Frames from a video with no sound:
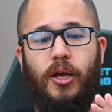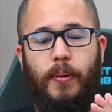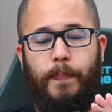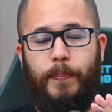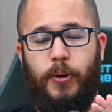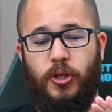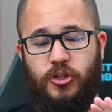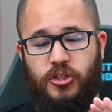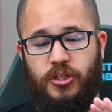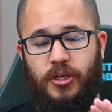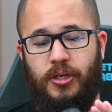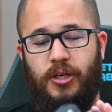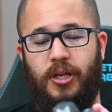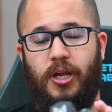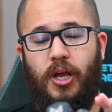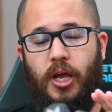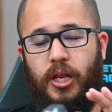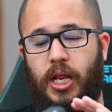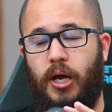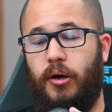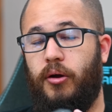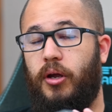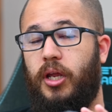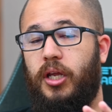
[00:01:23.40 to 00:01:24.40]
button.
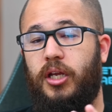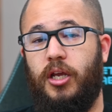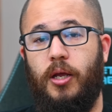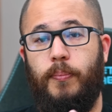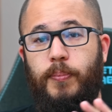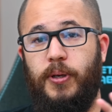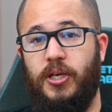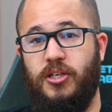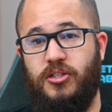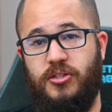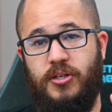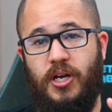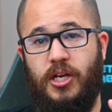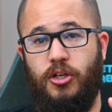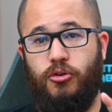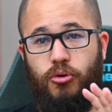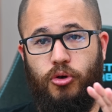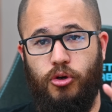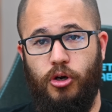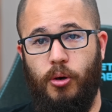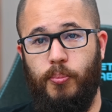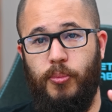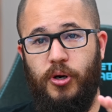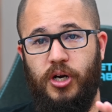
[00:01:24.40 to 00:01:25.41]
Now, it can be assigned to a
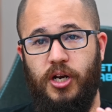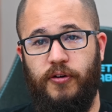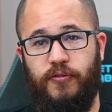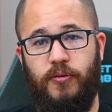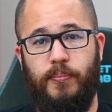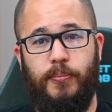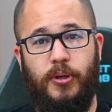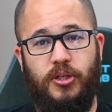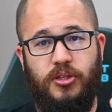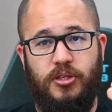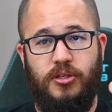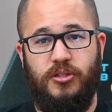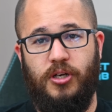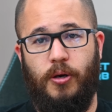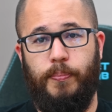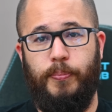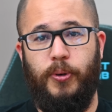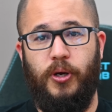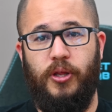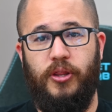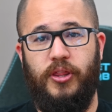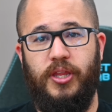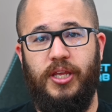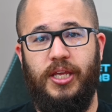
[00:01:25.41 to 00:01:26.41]
number of different buttons. I'll
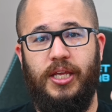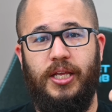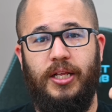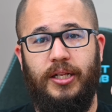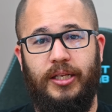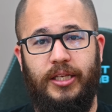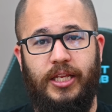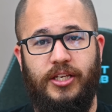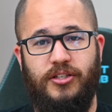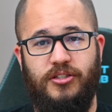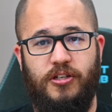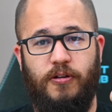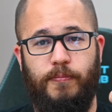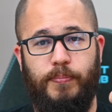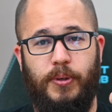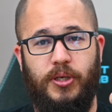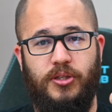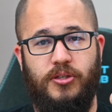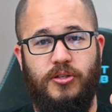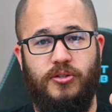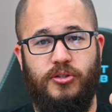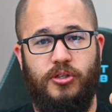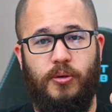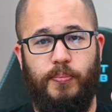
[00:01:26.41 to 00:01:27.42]
put the list of
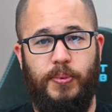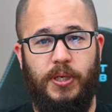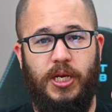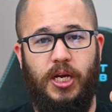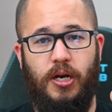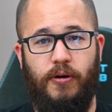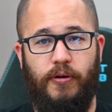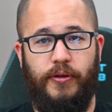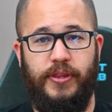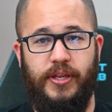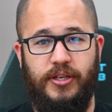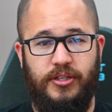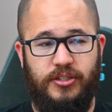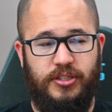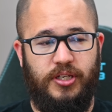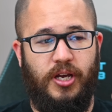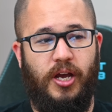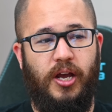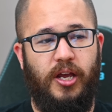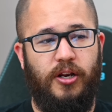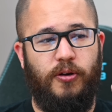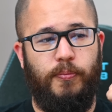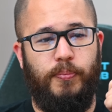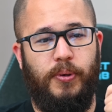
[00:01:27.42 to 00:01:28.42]
buttons up here on this
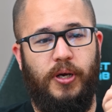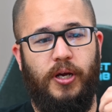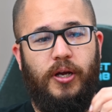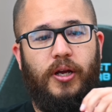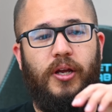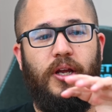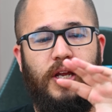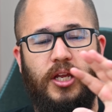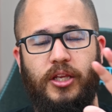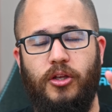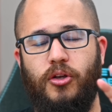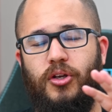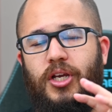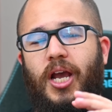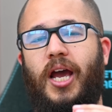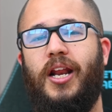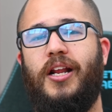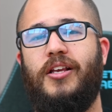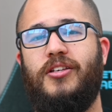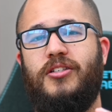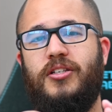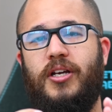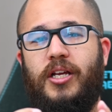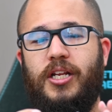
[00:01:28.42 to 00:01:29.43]
side, but you can
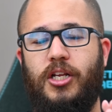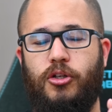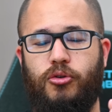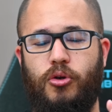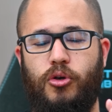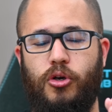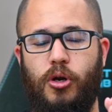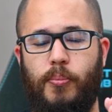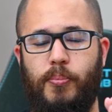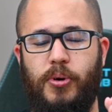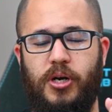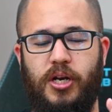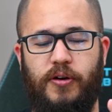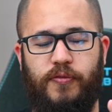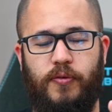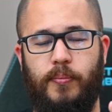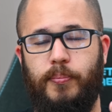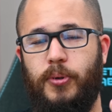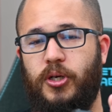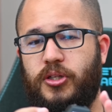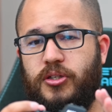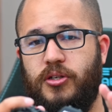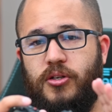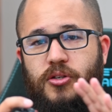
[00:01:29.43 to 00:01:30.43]
assign it to a number of different
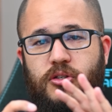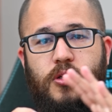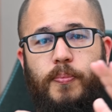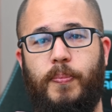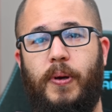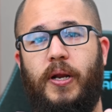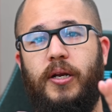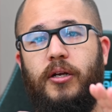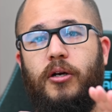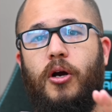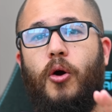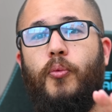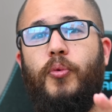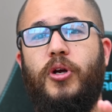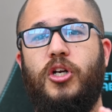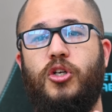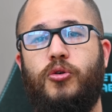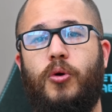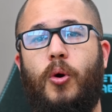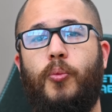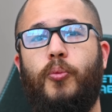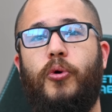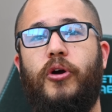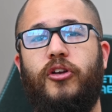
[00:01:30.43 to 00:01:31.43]
buttons depending on which
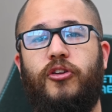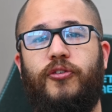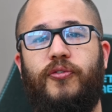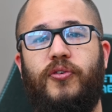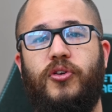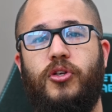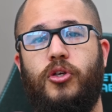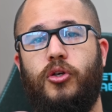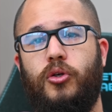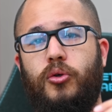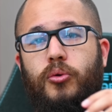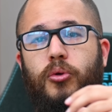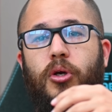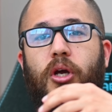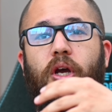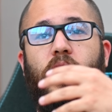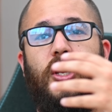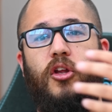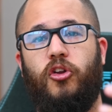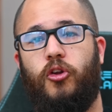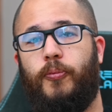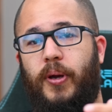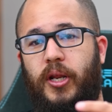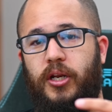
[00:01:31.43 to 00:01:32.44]
one works for you,
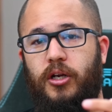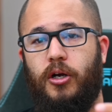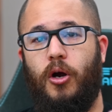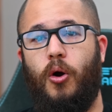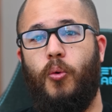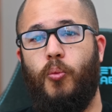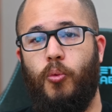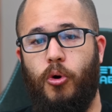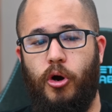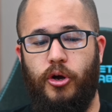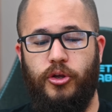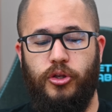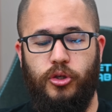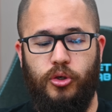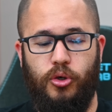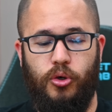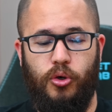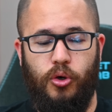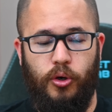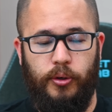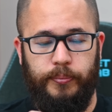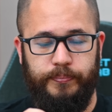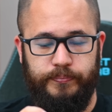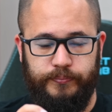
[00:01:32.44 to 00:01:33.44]
depending on what
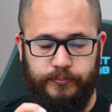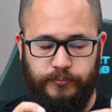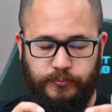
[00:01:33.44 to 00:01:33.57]
your